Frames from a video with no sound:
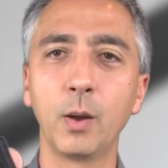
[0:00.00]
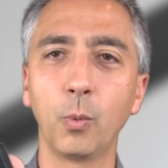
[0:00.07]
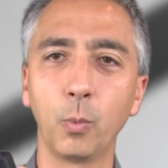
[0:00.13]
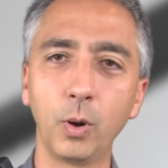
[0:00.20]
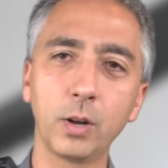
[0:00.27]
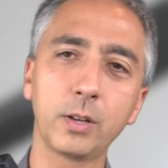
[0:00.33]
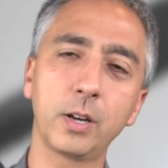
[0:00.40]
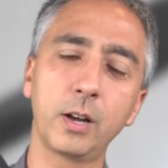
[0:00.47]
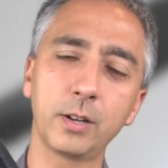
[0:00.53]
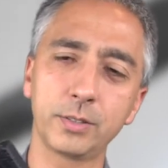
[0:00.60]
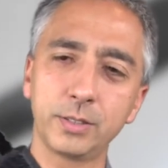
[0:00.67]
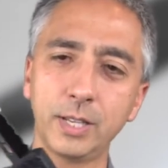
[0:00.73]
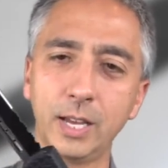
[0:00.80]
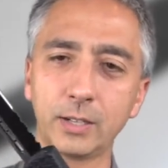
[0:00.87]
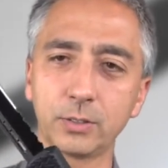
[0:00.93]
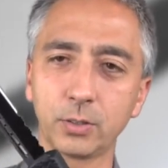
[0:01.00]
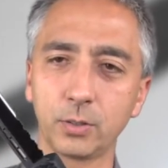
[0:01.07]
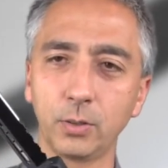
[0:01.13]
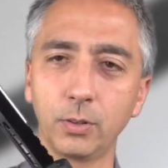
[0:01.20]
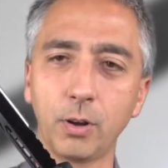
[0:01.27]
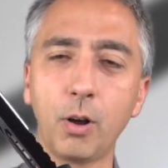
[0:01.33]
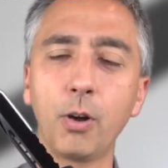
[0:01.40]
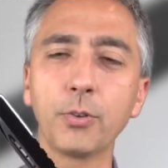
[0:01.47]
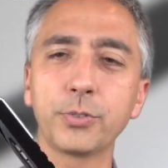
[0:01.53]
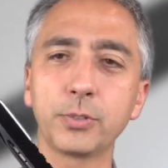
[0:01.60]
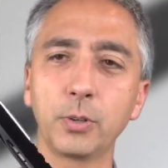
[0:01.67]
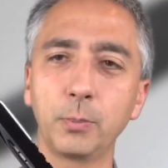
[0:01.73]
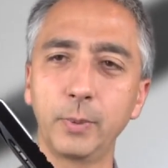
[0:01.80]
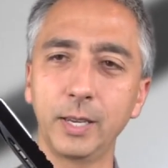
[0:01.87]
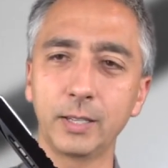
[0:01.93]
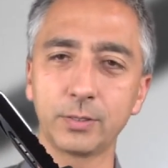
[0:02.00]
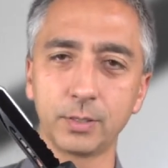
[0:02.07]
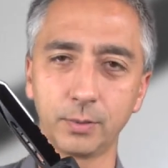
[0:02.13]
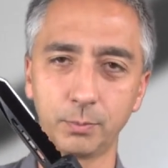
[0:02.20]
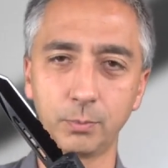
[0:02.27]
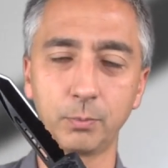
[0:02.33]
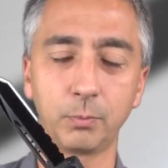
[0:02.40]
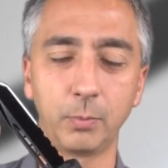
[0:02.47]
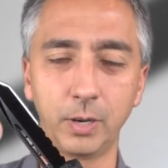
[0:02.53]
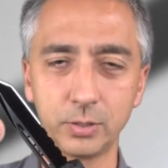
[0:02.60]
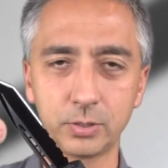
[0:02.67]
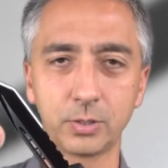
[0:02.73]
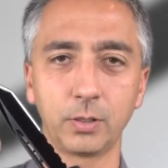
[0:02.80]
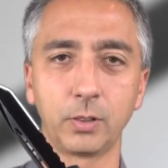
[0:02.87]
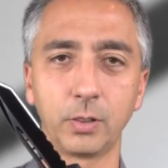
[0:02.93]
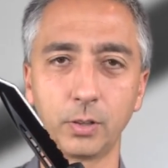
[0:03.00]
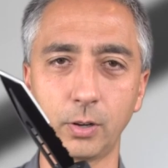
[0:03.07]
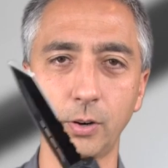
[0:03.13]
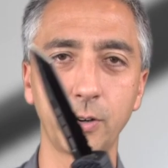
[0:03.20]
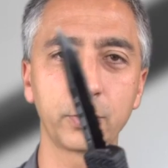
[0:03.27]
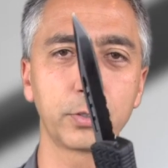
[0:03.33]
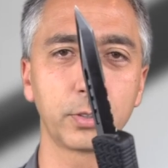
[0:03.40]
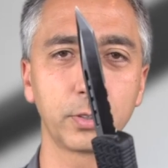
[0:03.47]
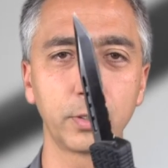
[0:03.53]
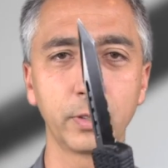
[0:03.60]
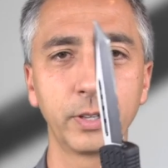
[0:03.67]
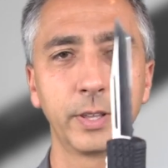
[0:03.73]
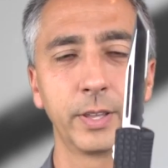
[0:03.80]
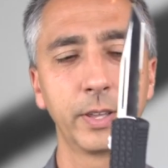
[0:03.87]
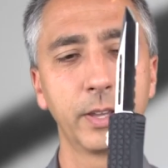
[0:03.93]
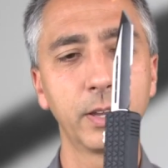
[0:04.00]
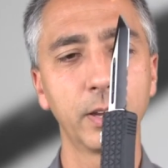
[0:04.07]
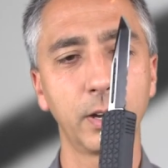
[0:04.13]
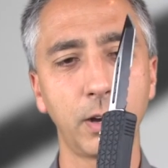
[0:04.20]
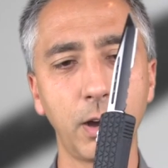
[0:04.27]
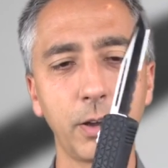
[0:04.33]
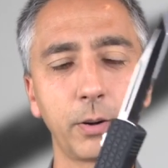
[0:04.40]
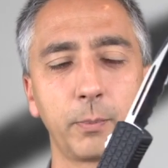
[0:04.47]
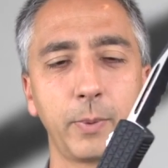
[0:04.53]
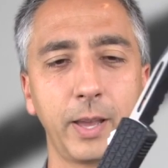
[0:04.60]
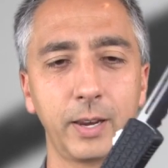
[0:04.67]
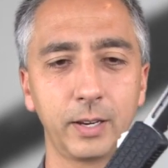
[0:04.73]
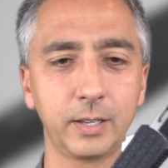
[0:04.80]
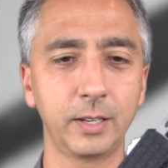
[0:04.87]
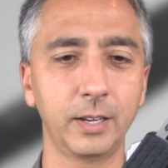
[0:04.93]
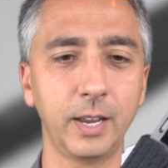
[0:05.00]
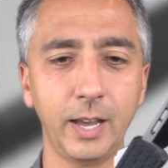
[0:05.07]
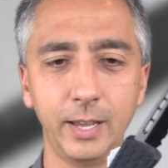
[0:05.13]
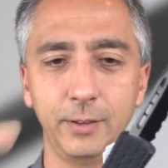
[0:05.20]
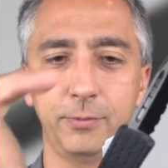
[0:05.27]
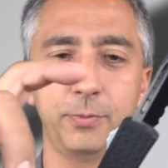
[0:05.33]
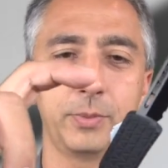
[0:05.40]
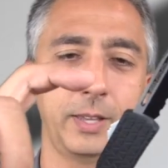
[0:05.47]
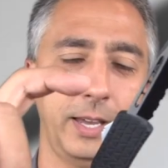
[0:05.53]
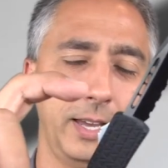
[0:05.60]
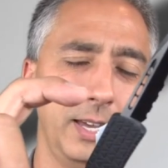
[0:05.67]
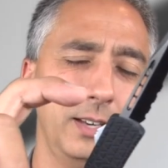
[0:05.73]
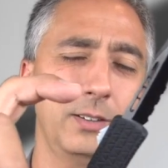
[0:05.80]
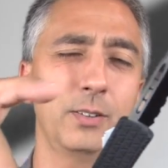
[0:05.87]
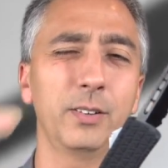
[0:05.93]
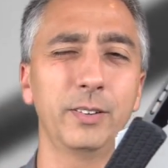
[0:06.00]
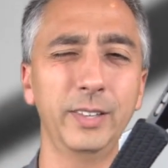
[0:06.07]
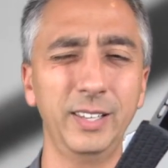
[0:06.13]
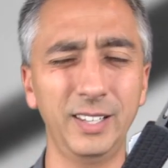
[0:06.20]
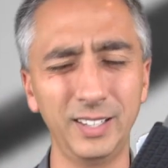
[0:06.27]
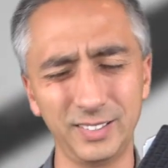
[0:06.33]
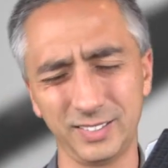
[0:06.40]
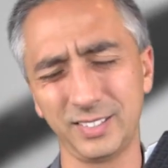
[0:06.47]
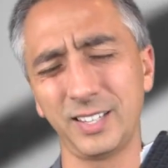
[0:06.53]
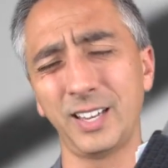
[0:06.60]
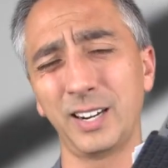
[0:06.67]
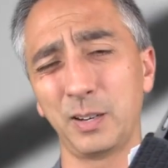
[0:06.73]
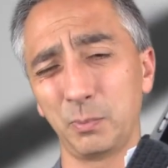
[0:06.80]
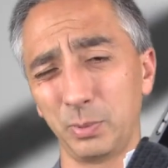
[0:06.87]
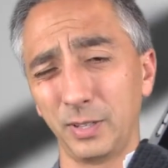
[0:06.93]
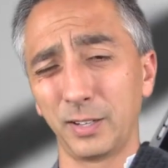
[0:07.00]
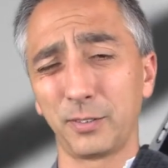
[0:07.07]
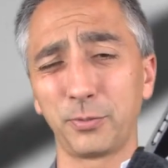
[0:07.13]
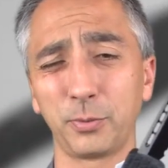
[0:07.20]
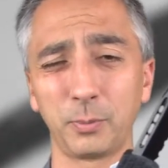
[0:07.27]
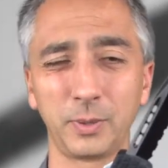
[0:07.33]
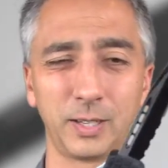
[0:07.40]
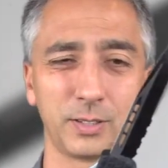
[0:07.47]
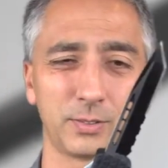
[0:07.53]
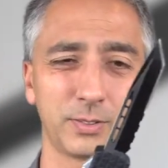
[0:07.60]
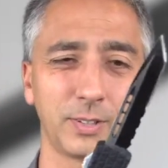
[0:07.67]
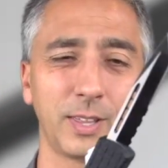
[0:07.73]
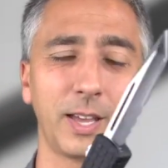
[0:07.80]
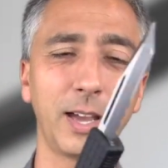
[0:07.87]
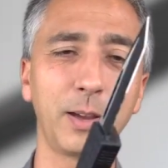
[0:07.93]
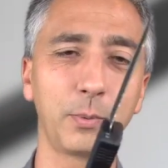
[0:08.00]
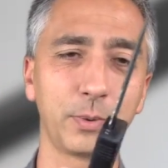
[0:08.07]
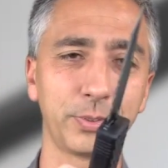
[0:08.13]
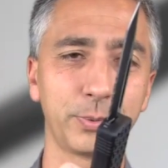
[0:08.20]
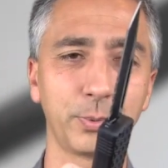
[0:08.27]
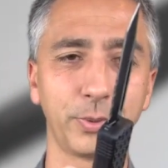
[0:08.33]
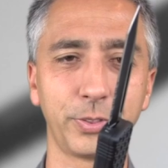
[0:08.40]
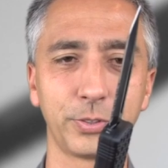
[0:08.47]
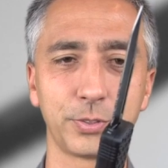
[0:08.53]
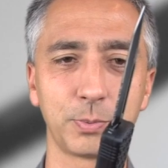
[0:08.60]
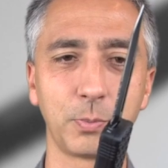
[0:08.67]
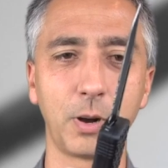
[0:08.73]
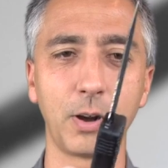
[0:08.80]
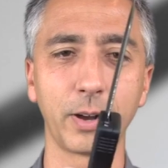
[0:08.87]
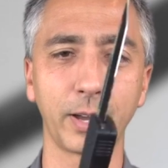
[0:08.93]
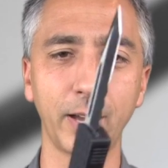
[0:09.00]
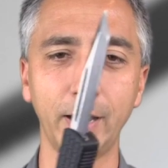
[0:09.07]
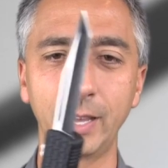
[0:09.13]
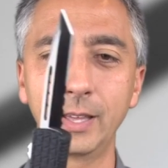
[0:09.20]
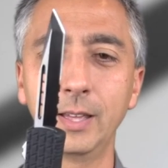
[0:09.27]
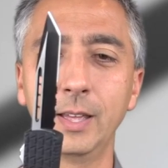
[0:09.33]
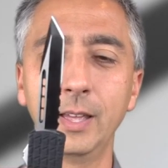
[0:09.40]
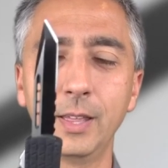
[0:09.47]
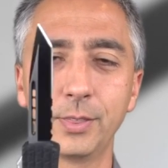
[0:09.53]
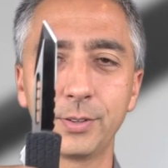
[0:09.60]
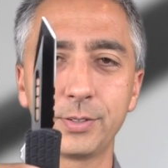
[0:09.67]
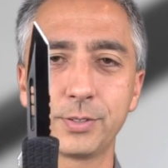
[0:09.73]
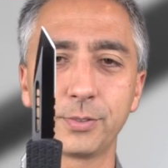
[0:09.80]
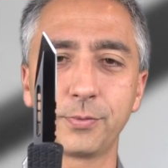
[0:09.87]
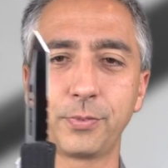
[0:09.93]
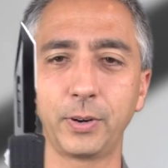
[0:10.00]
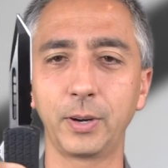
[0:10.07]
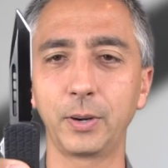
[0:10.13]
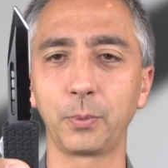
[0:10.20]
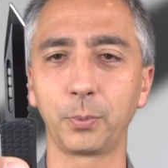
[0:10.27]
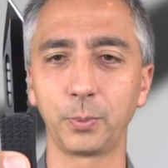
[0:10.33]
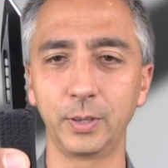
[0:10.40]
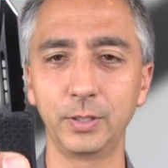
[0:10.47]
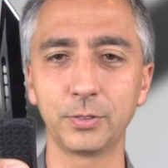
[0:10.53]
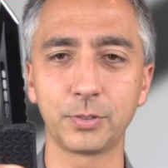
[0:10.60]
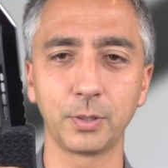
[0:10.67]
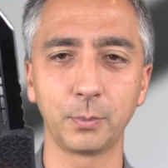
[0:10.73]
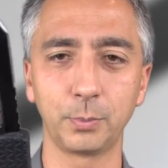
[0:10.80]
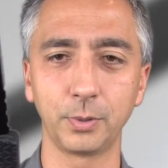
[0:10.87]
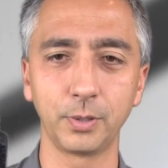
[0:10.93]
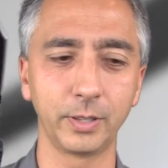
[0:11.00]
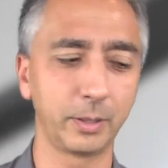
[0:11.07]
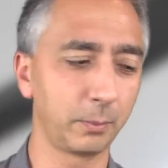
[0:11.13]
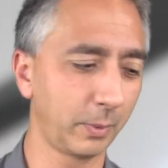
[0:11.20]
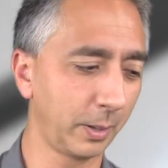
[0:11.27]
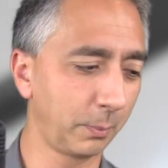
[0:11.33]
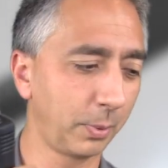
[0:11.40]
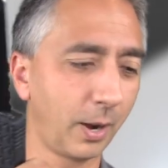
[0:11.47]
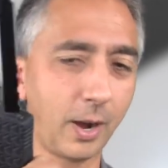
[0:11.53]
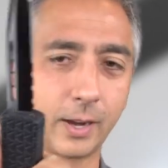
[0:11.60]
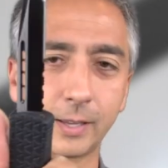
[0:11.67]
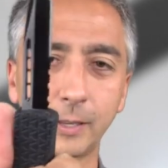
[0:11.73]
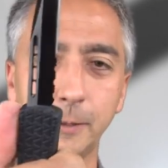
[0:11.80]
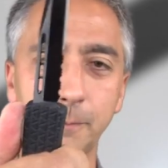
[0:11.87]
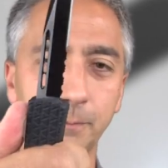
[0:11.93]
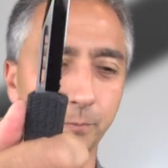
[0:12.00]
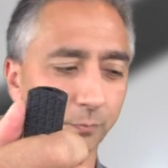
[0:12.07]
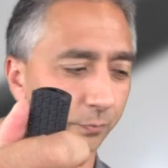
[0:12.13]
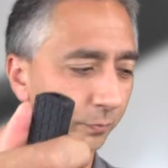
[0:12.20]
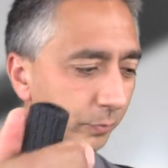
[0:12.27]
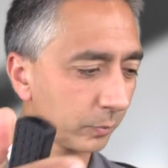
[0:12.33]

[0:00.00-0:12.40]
Wilcox Tactical also makes a much larger automatic knife. The handle, it's kind of big for me, so that I went with the small guy. This is very reasonable in my pocket.